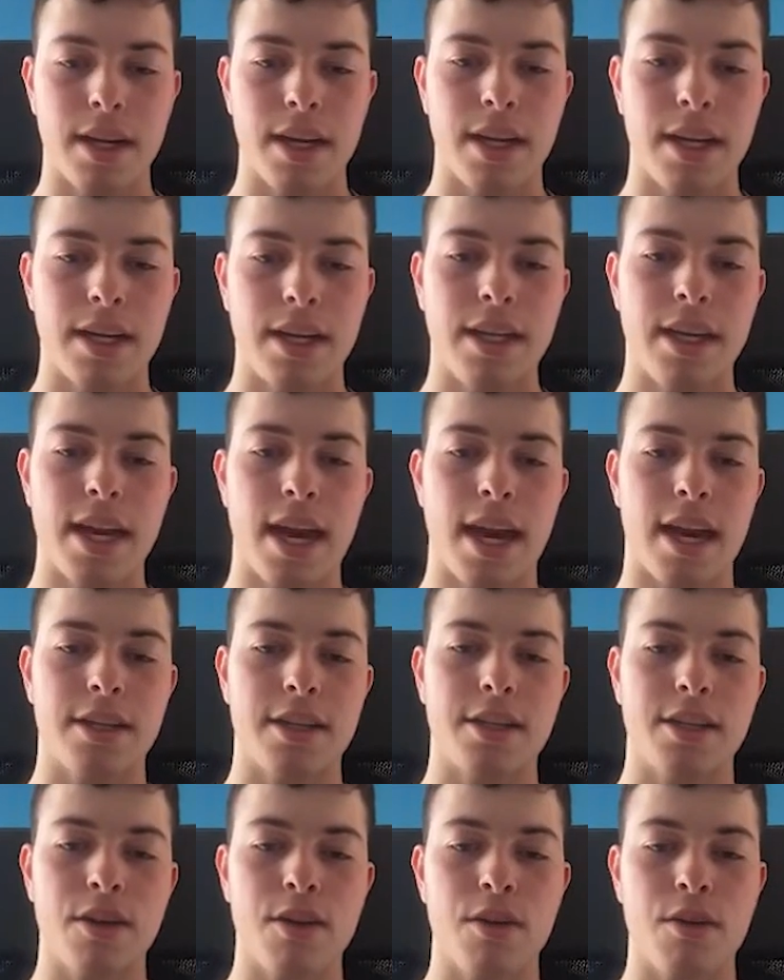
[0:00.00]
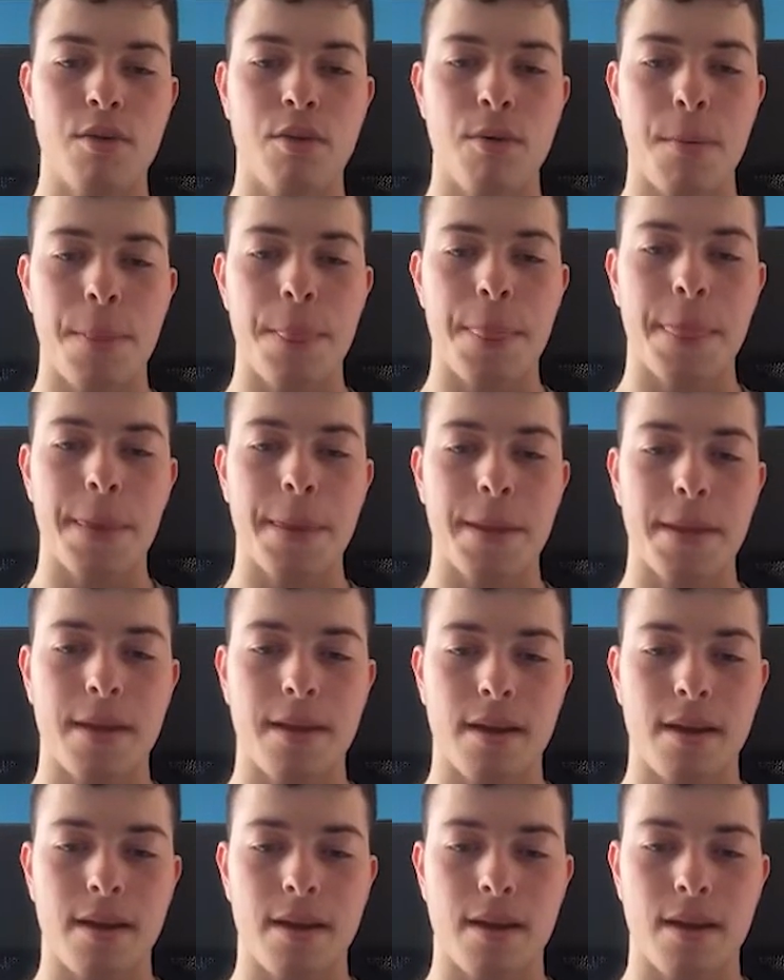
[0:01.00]
Yeah, so
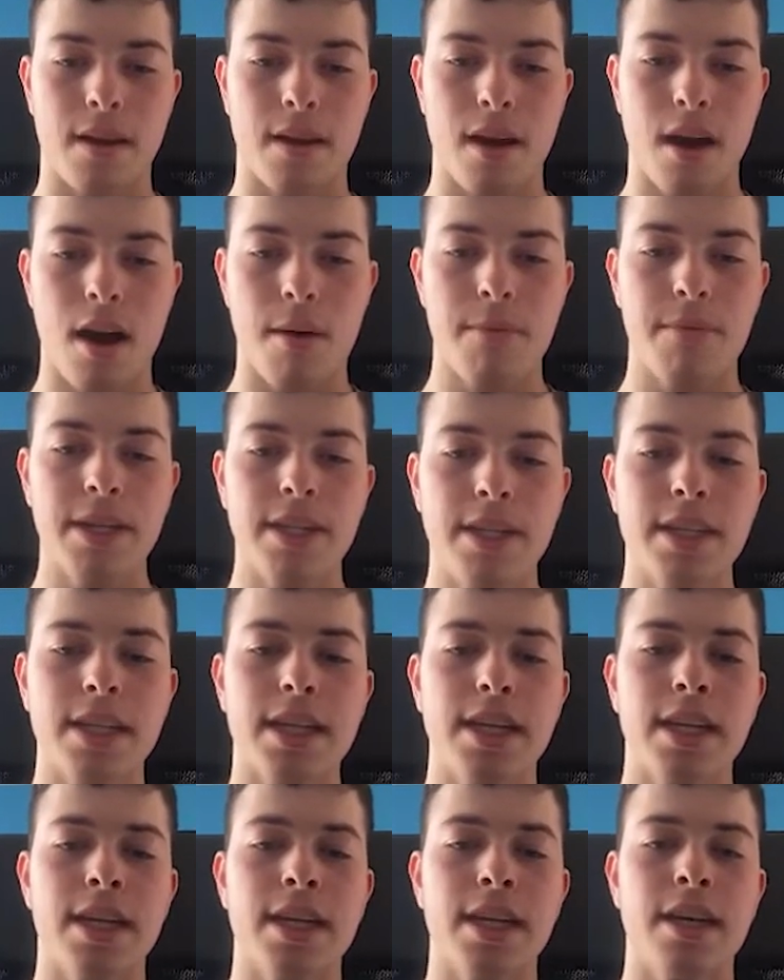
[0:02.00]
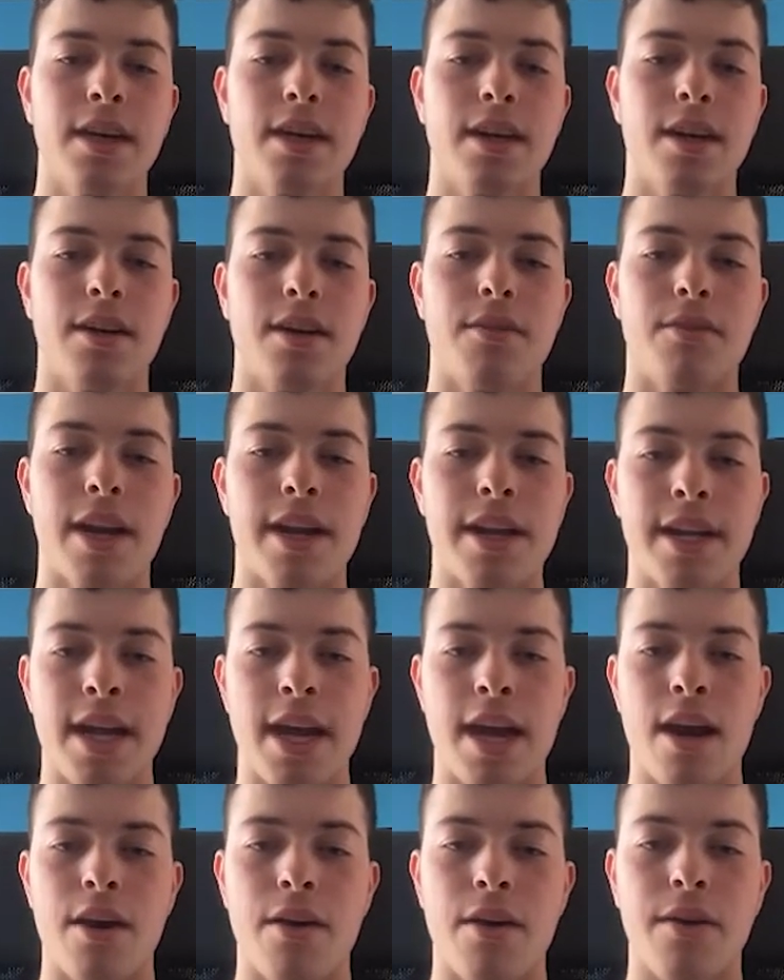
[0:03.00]
obviously right
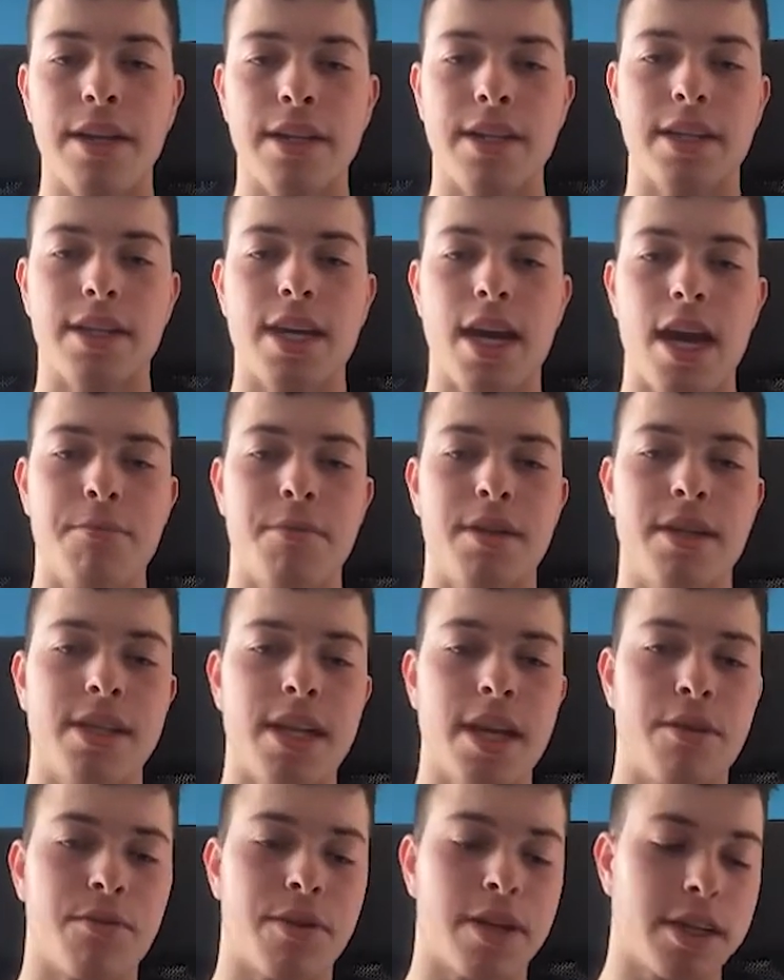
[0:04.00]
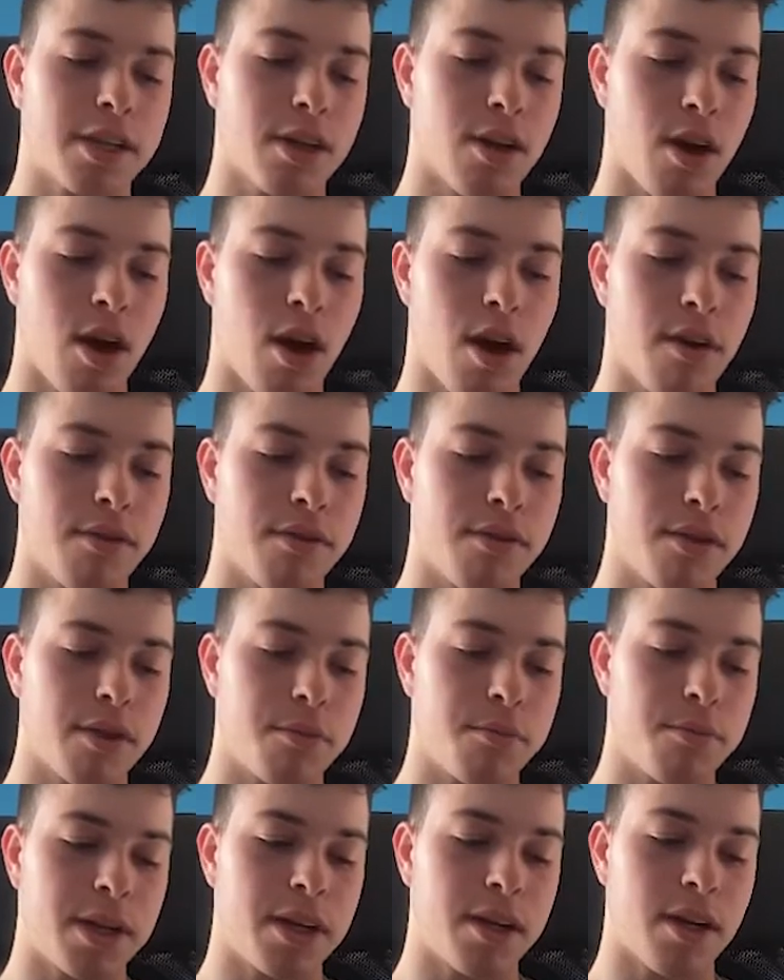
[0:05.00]
now is a time to stay risk off,
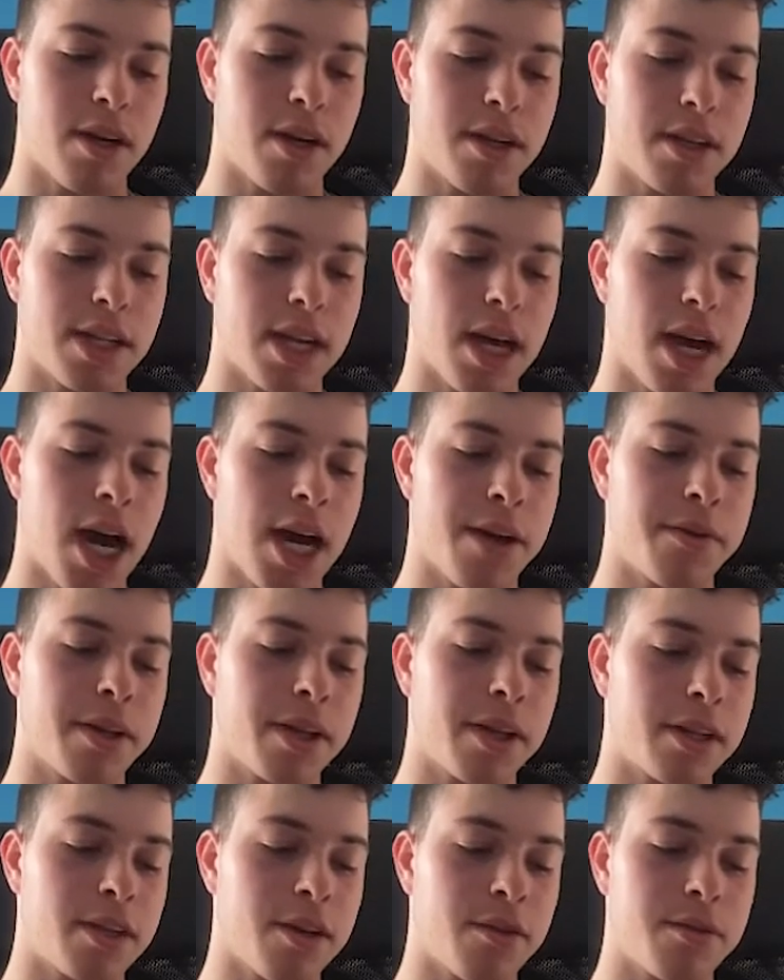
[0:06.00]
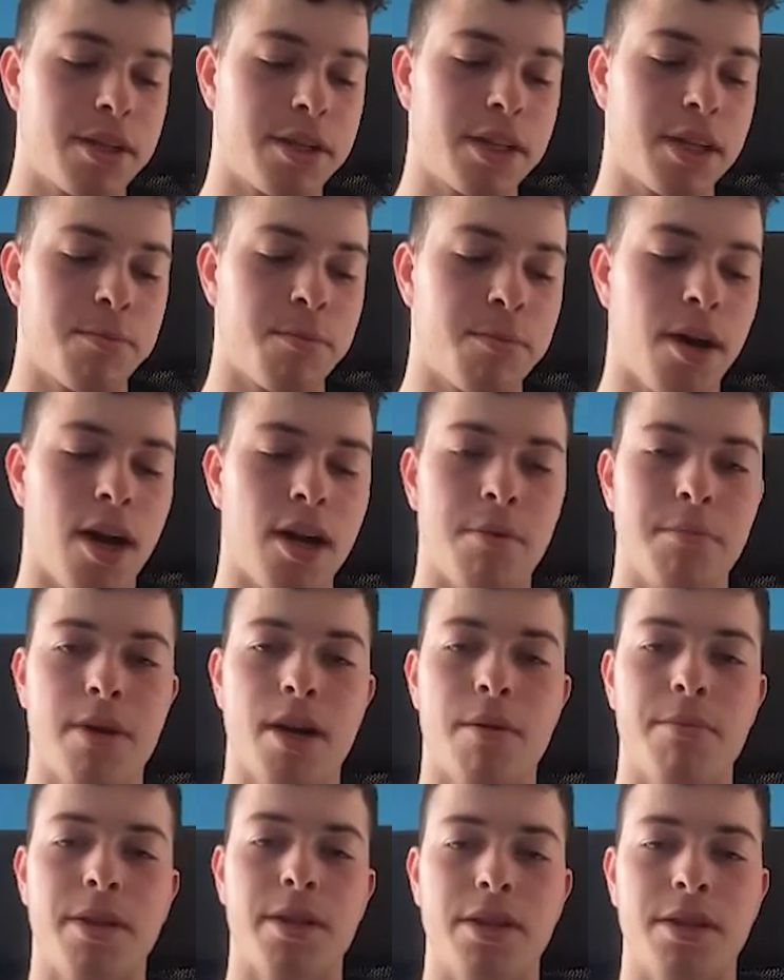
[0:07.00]
because I really don't see a bottom
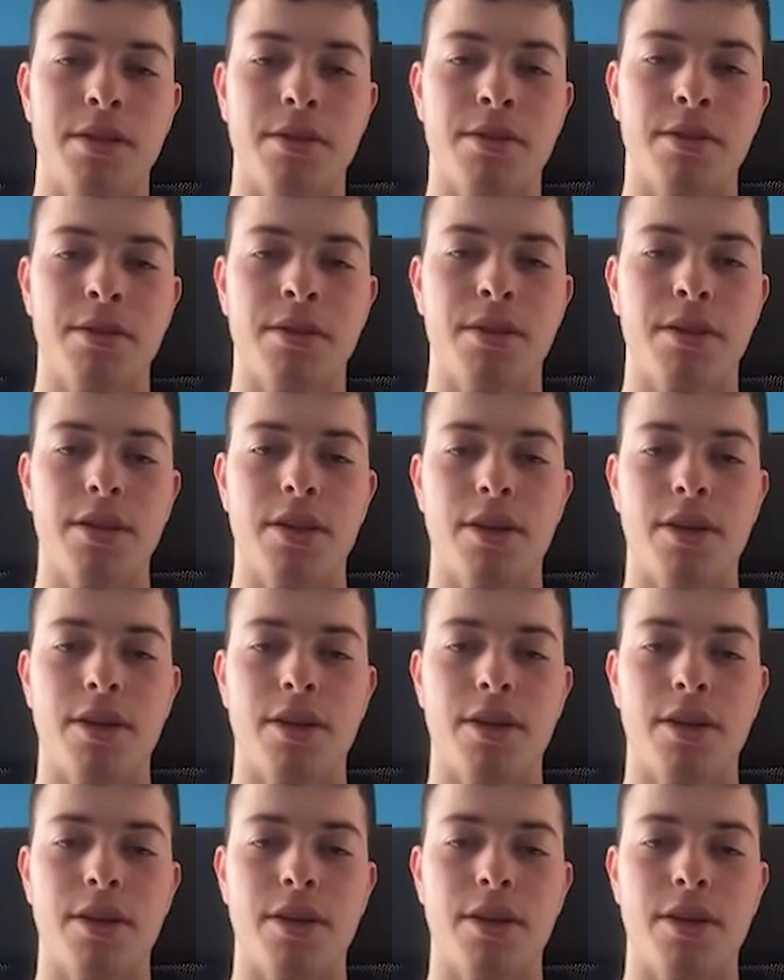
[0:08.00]
coming soon.